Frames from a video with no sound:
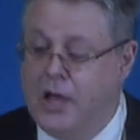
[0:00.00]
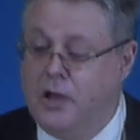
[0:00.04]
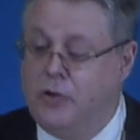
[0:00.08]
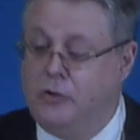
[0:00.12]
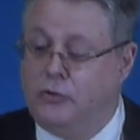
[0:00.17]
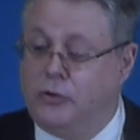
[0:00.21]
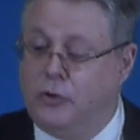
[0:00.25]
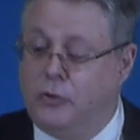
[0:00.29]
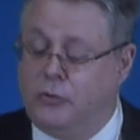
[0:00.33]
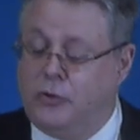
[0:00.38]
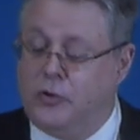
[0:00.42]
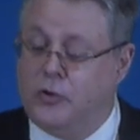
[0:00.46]

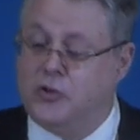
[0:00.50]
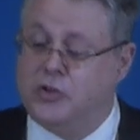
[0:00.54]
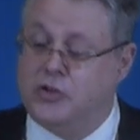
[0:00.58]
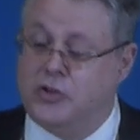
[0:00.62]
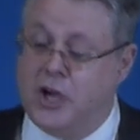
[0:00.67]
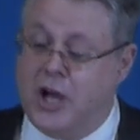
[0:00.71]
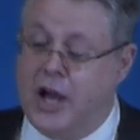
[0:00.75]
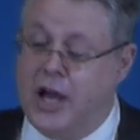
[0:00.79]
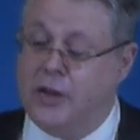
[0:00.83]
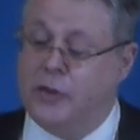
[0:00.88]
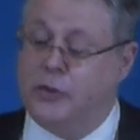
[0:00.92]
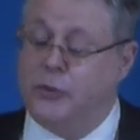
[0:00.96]
So, 1
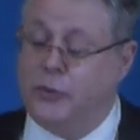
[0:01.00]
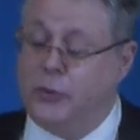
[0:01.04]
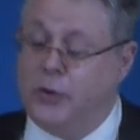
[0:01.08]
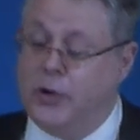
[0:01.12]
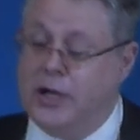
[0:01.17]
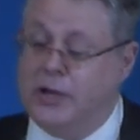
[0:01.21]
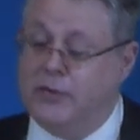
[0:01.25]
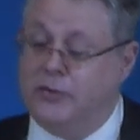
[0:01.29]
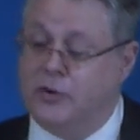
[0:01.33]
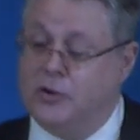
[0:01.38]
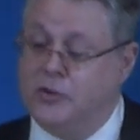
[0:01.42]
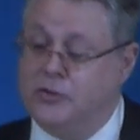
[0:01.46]
John
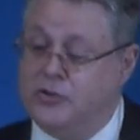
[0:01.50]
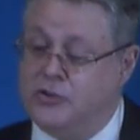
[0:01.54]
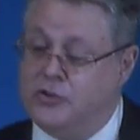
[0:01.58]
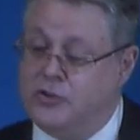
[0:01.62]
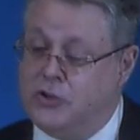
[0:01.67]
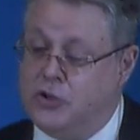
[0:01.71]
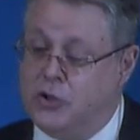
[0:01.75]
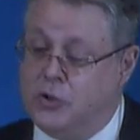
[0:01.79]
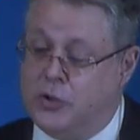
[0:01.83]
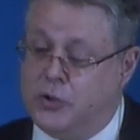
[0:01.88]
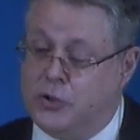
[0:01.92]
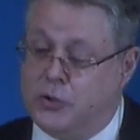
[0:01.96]
3, verses
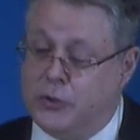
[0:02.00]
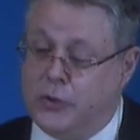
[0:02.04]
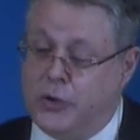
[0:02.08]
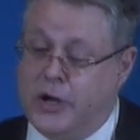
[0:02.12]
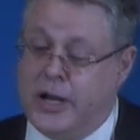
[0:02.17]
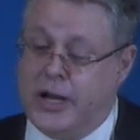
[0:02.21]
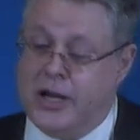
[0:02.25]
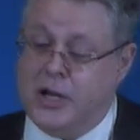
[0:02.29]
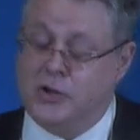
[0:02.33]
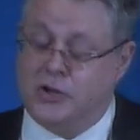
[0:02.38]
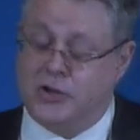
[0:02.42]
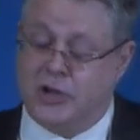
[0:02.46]
2 and
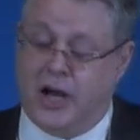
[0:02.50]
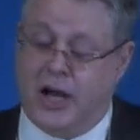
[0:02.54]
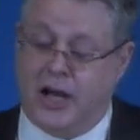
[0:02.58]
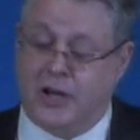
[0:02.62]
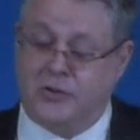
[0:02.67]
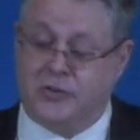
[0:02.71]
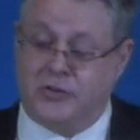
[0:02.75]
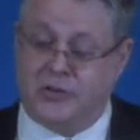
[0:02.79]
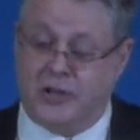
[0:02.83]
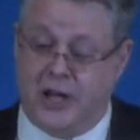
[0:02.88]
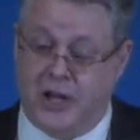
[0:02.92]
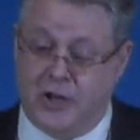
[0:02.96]
3,
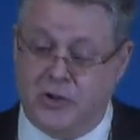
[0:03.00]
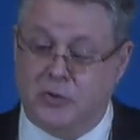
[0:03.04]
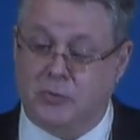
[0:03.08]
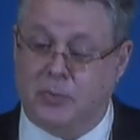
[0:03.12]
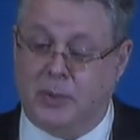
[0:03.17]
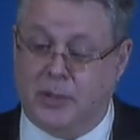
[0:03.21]
John says,